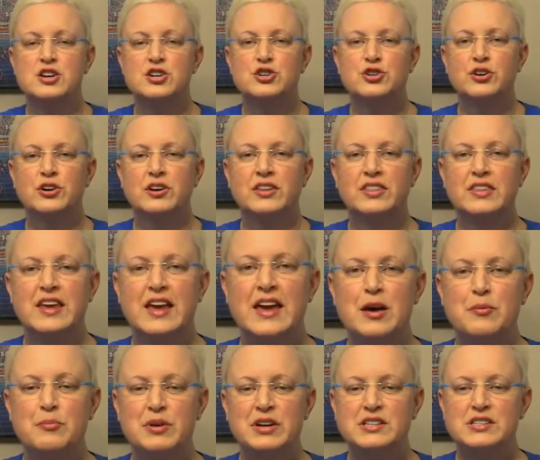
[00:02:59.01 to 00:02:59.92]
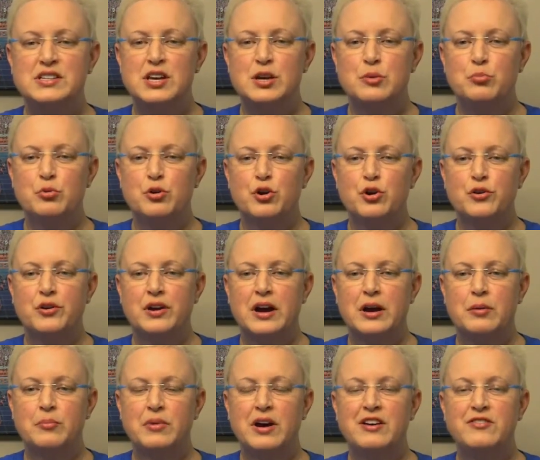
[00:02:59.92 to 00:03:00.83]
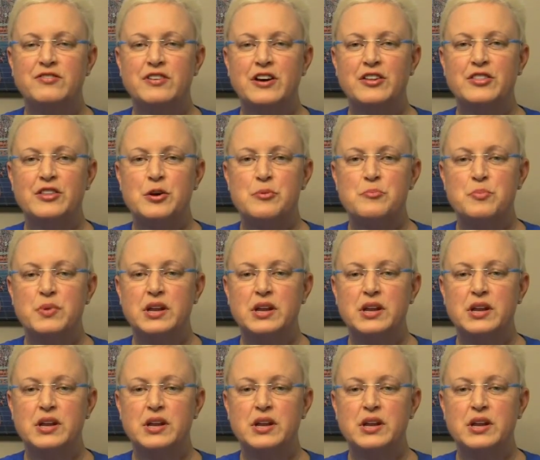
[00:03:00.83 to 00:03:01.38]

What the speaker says: During the MET program, I found that